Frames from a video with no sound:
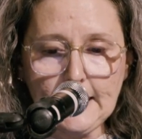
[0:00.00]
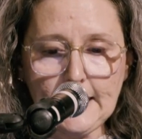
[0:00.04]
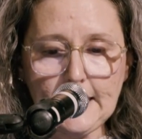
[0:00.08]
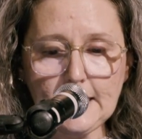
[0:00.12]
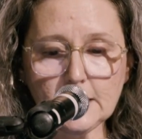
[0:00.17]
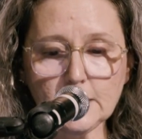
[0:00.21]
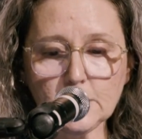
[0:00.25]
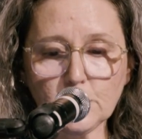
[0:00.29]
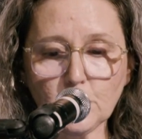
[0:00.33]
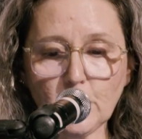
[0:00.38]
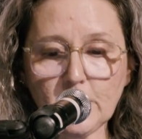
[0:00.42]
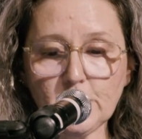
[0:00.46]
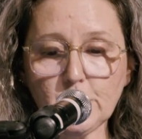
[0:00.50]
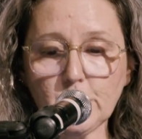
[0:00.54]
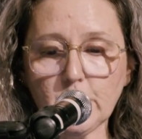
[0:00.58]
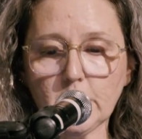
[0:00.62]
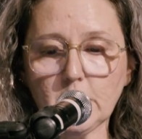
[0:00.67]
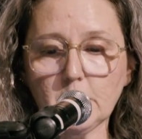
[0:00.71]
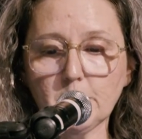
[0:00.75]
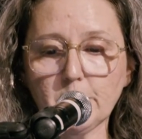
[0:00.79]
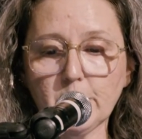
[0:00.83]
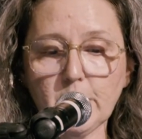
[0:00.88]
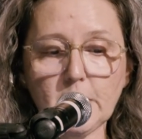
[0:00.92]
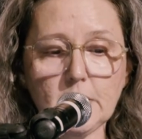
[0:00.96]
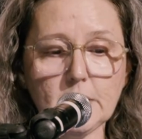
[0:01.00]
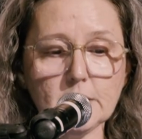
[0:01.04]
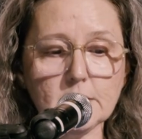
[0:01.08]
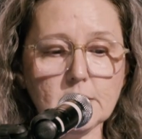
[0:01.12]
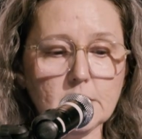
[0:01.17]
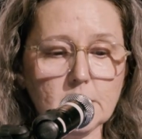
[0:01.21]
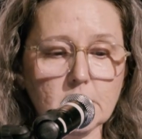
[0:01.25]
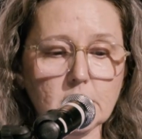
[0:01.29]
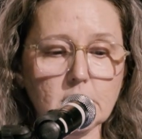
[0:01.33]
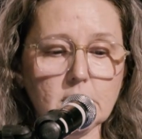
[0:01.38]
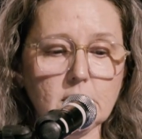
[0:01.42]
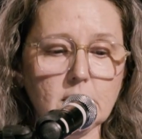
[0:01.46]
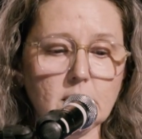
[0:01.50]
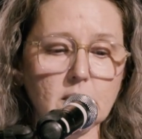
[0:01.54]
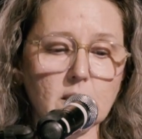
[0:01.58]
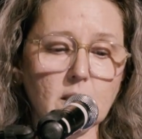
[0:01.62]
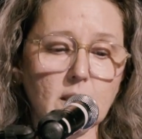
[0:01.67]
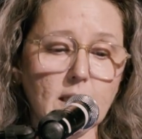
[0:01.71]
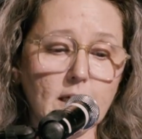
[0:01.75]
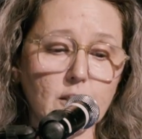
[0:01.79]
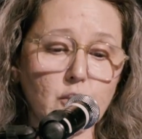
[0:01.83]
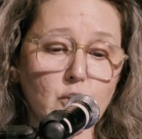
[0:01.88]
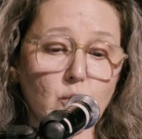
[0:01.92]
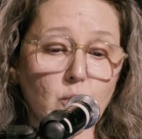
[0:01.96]
In this way, she can be considered the
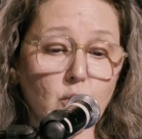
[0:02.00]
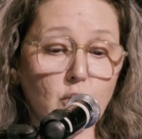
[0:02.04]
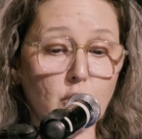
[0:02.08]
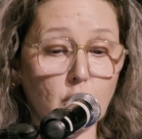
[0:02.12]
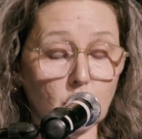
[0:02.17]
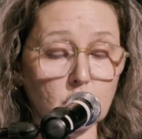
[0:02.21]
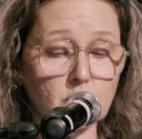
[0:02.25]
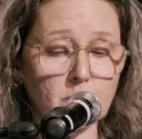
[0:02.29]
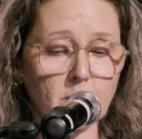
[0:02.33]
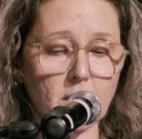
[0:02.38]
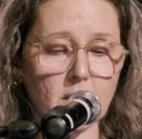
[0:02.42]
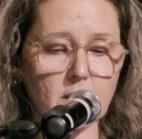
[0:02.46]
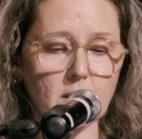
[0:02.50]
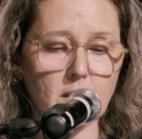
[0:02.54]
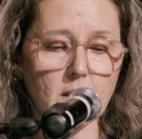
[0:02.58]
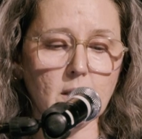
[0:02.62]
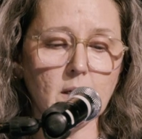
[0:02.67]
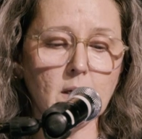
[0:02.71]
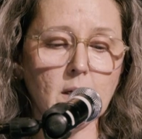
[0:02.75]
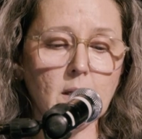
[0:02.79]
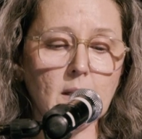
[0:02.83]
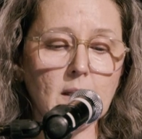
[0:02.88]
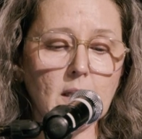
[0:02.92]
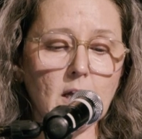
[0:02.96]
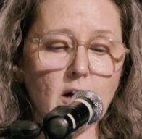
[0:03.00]
intellectual godmother